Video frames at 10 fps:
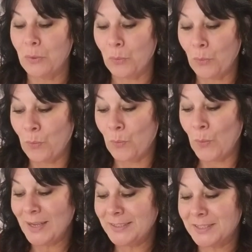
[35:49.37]

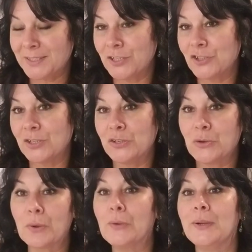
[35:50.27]
what decision
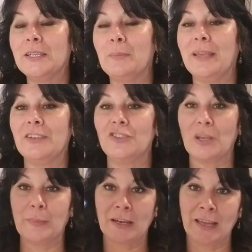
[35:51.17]
you're going to make,
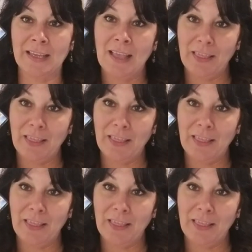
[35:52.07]
Gemini,